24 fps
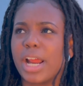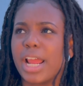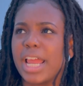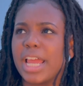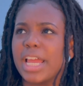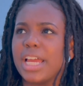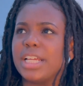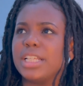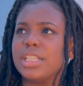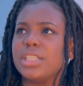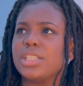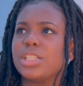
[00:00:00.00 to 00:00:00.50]

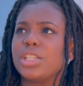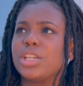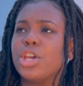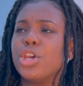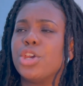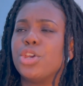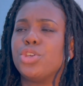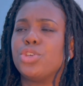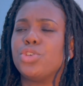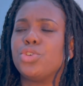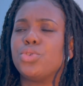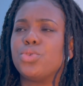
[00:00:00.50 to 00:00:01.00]
and
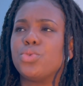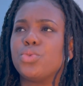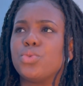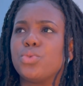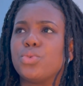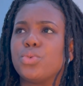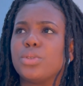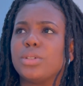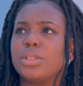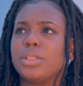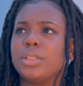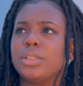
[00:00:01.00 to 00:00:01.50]

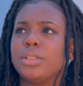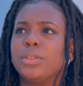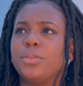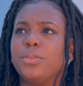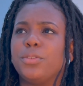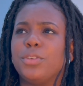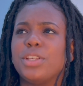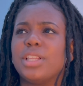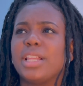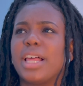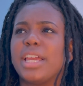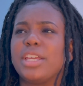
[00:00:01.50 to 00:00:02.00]
you
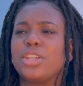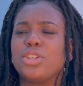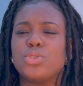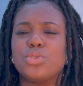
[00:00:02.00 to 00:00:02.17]
feel like